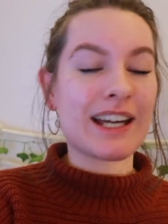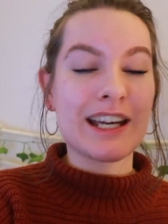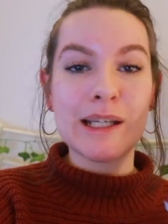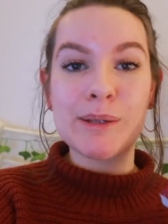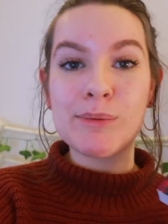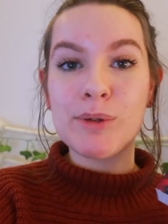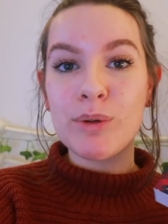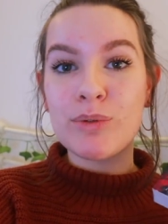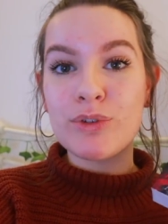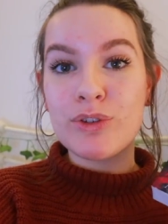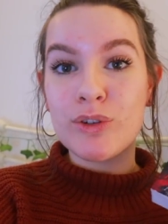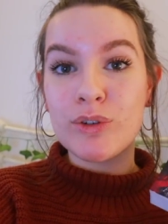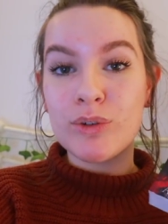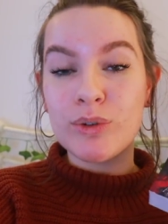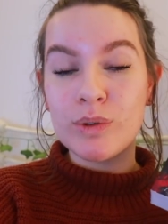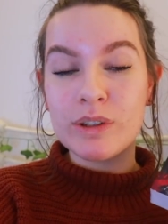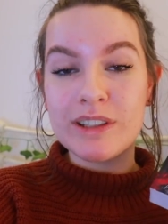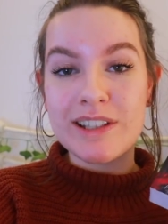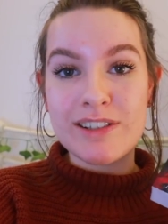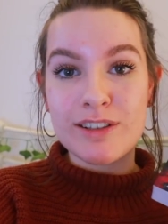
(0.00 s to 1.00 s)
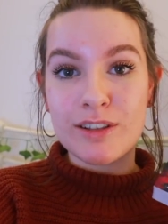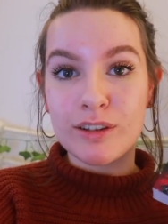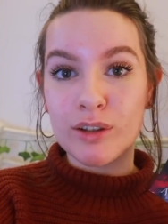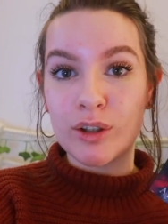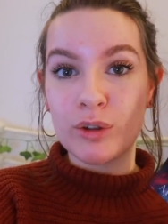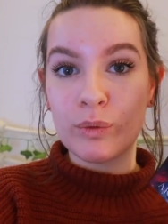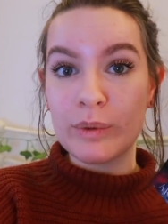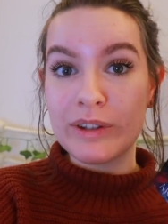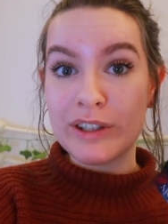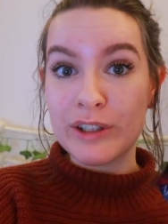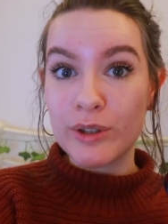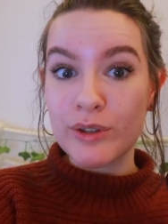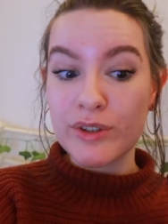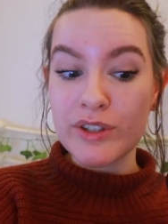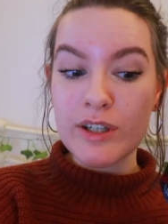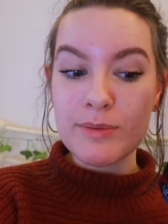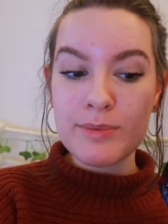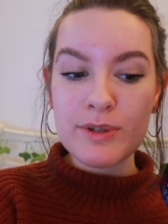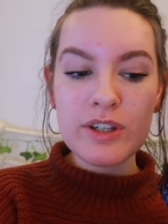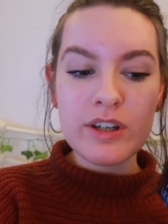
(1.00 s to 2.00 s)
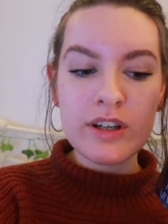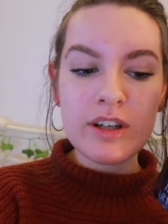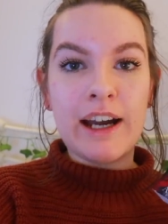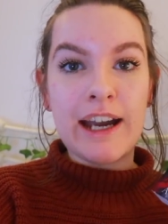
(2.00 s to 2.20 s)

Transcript: I am going to listen along with the audiobook.